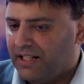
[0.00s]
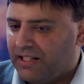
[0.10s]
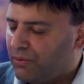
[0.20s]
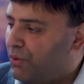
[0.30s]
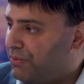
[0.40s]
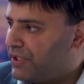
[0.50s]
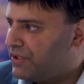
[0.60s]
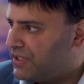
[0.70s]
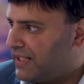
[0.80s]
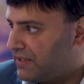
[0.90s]
corporation
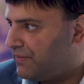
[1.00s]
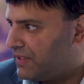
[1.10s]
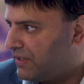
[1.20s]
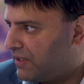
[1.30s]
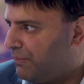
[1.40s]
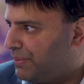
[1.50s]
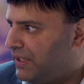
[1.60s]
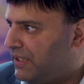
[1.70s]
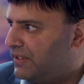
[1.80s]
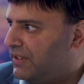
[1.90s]
tax if it's in a
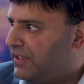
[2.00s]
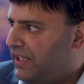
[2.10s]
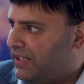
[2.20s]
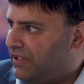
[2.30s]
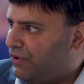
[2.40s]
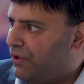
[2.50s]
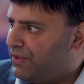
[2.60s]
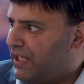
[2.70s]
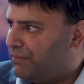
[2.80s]
company, and in your own name,